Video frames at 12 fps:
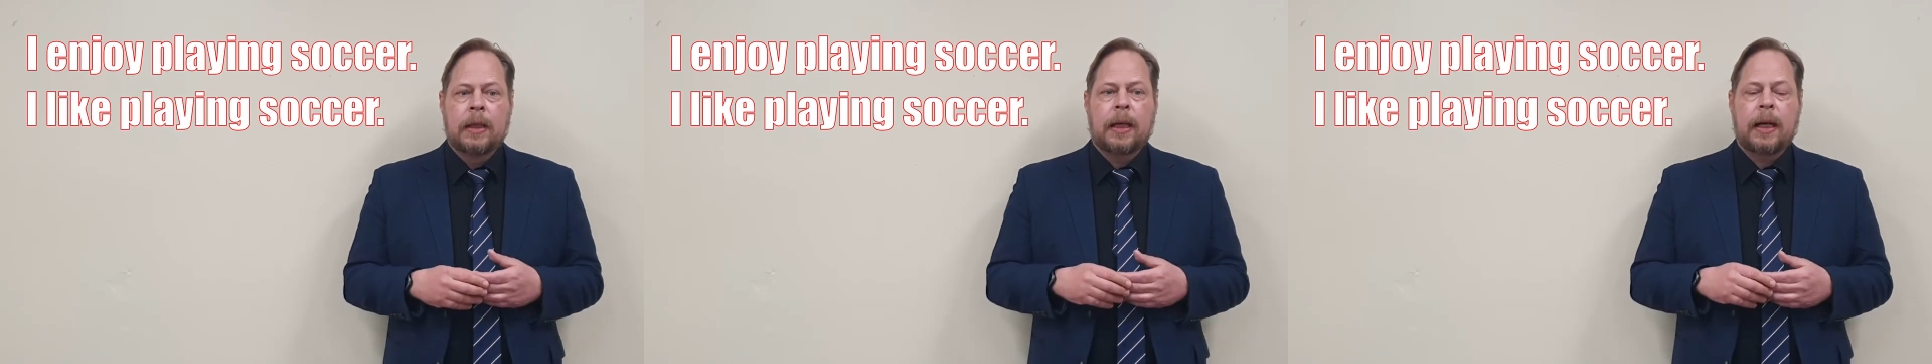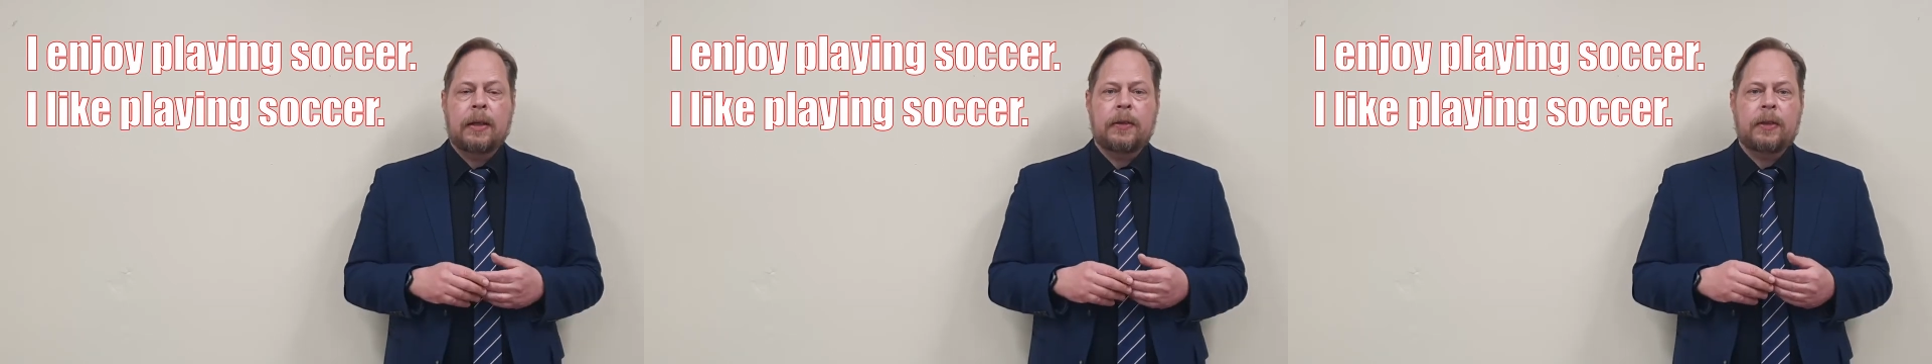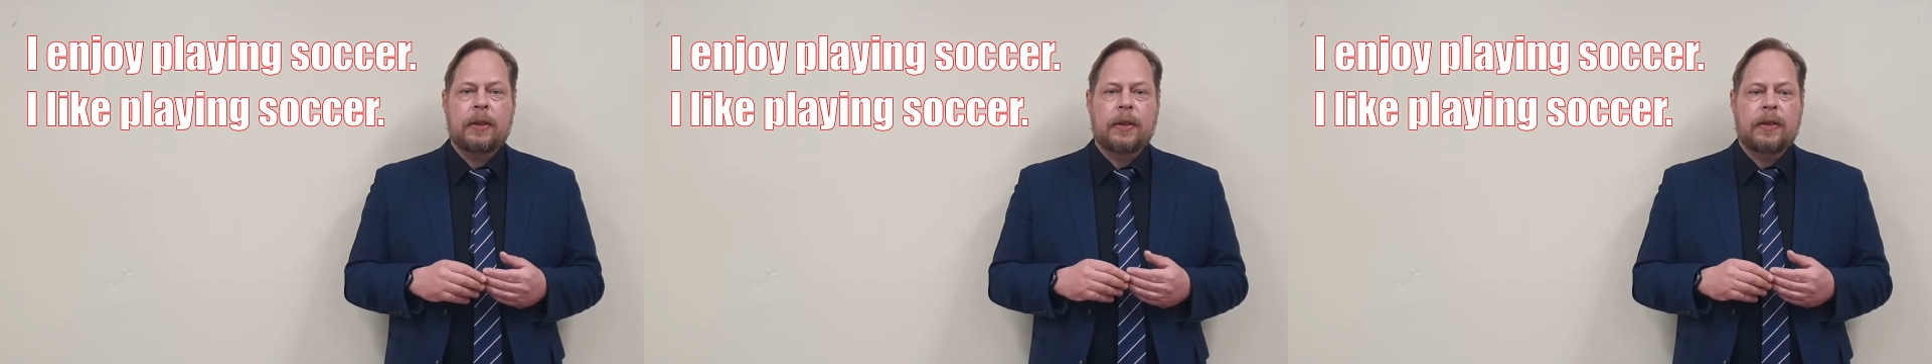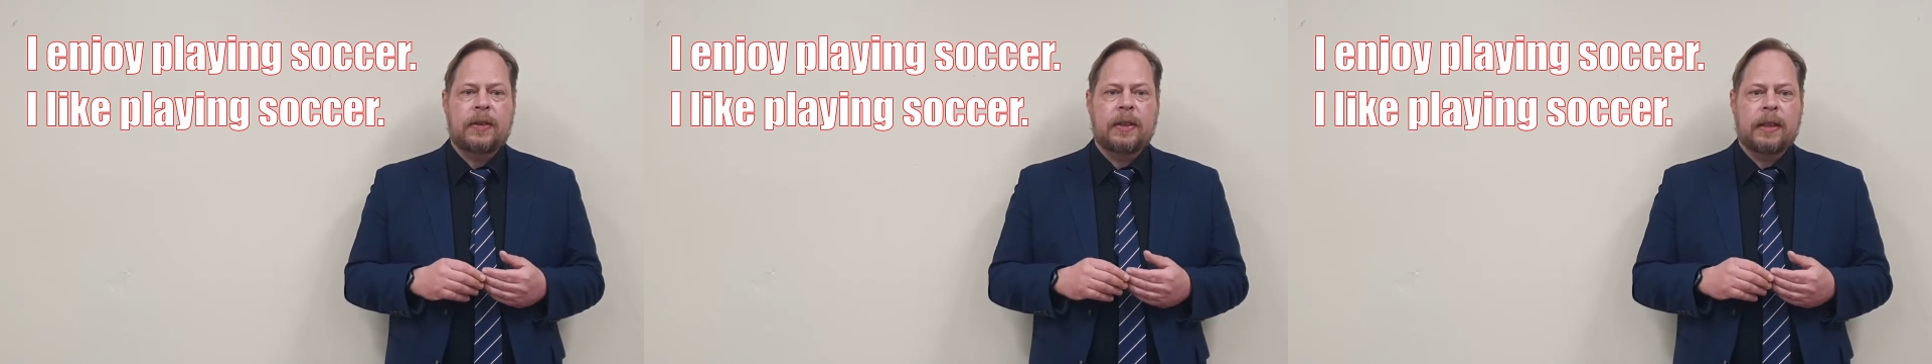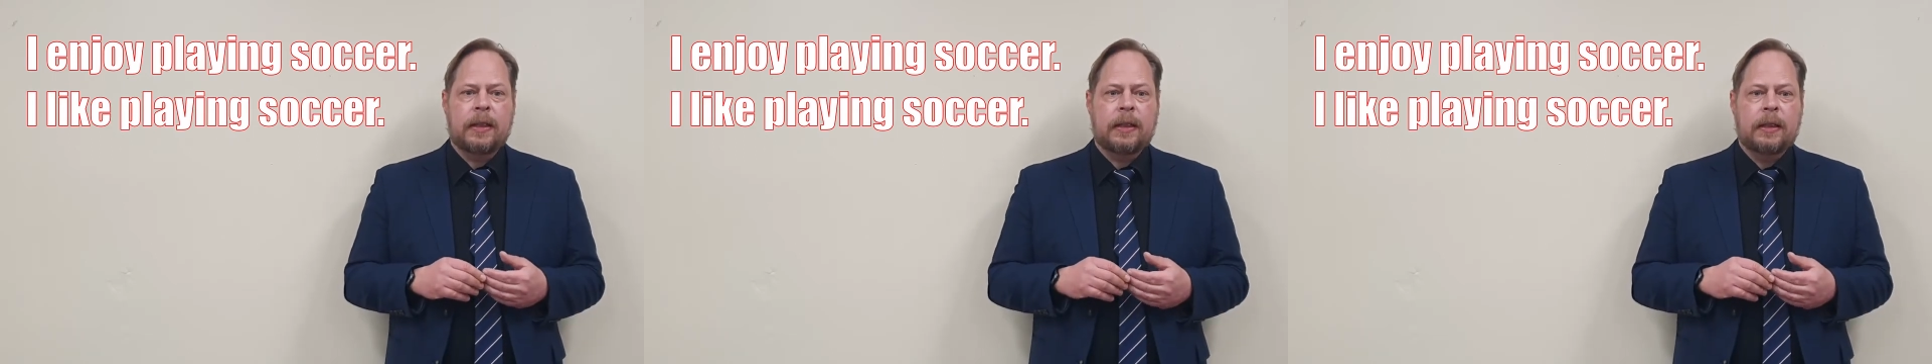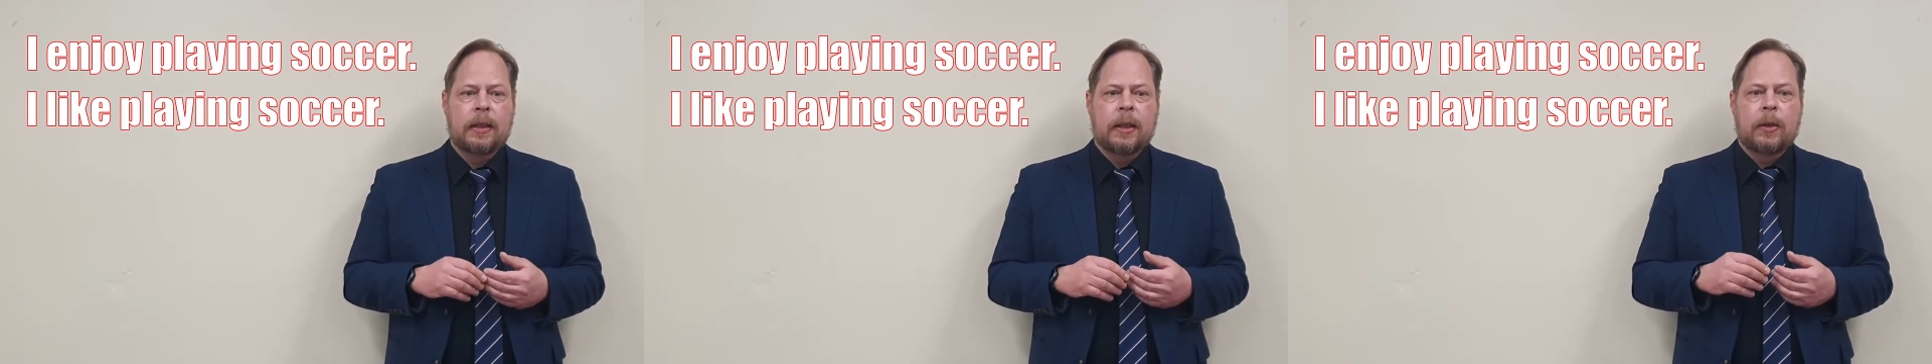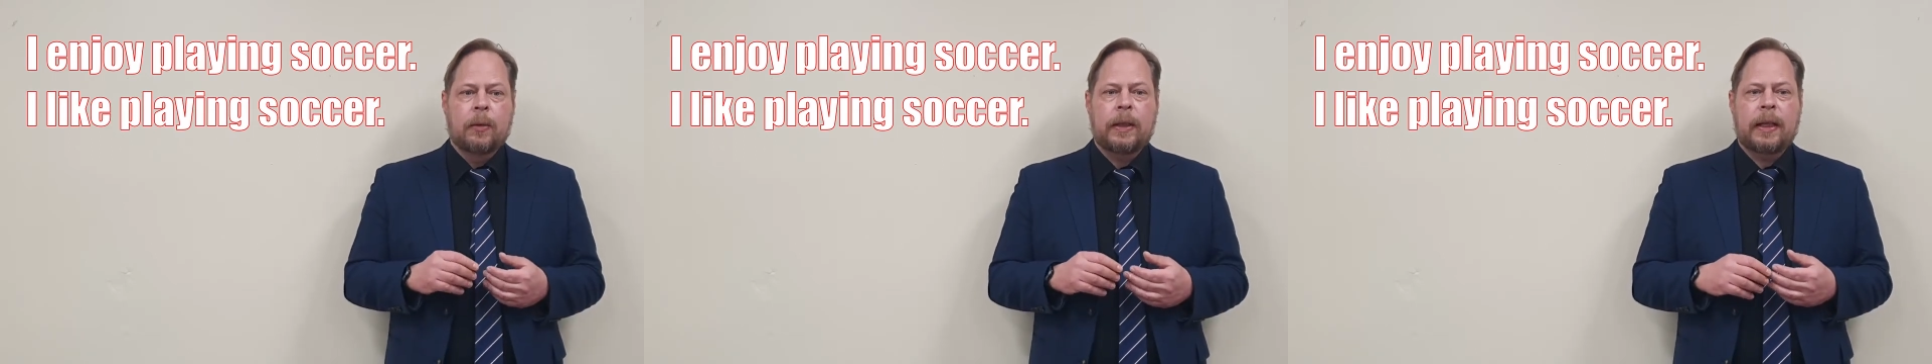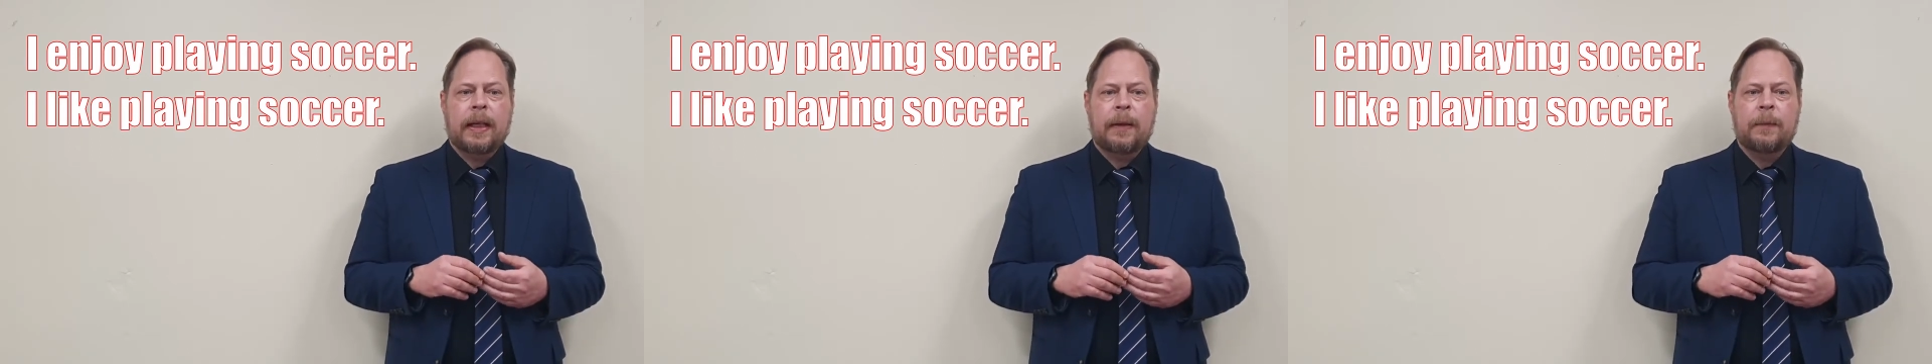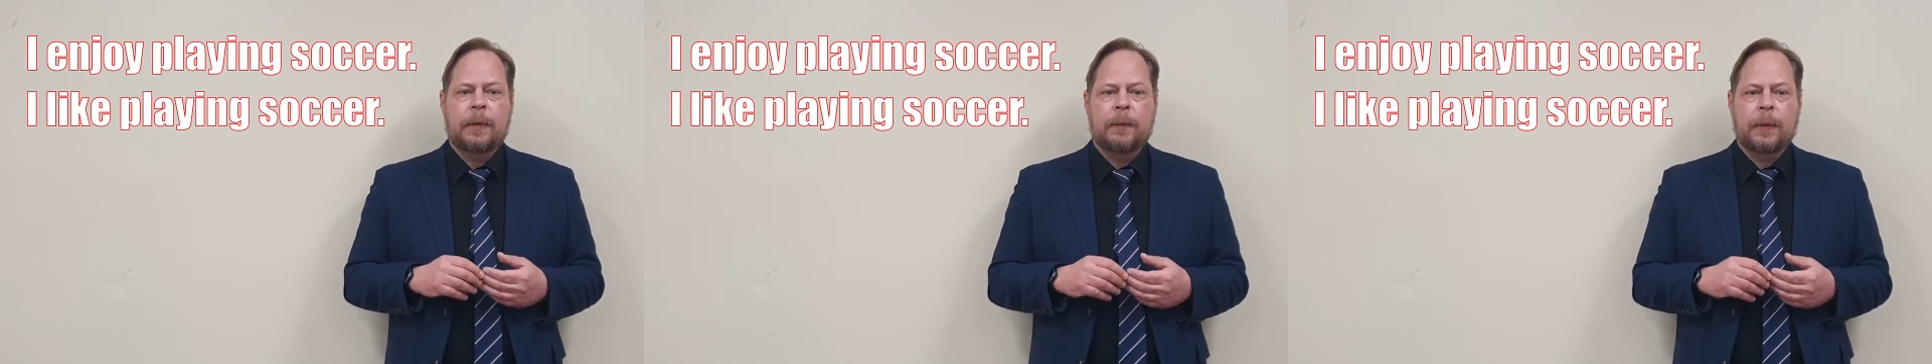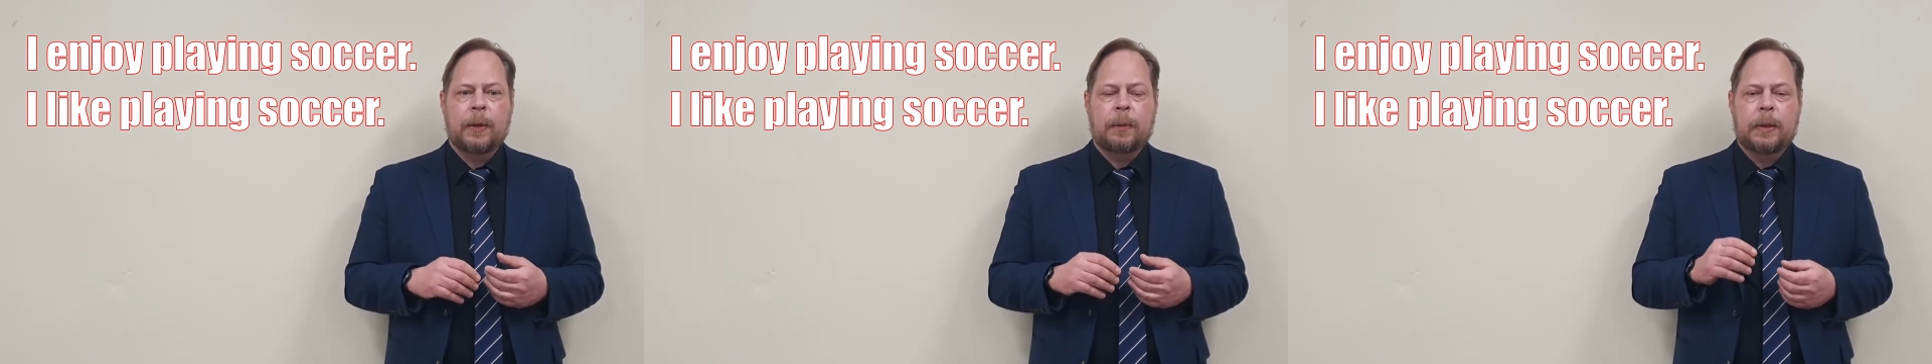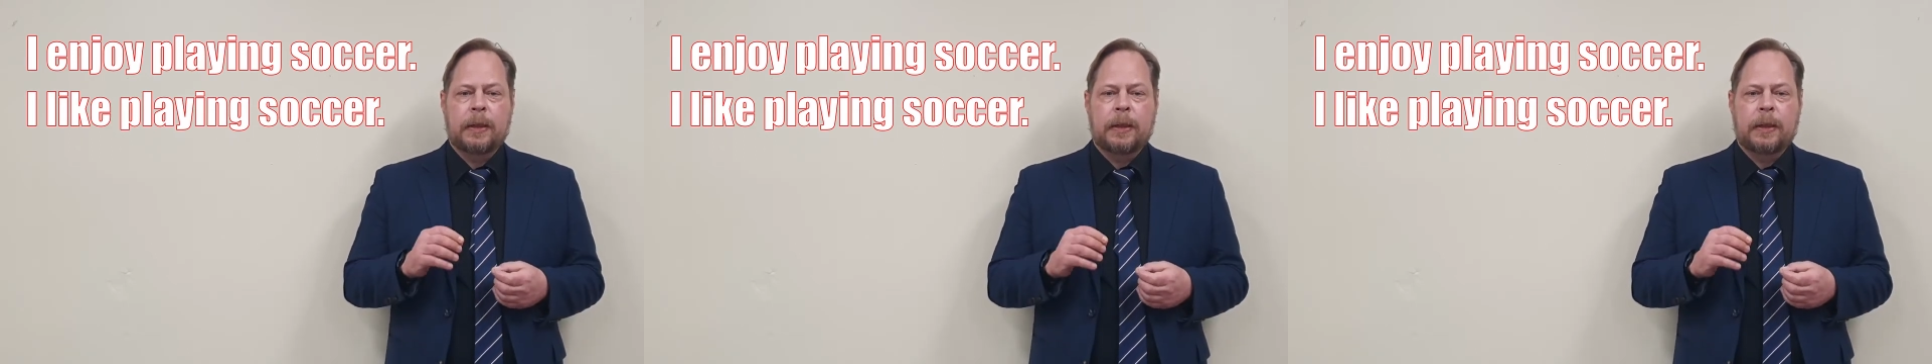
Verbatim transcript: As you can see, we have the verb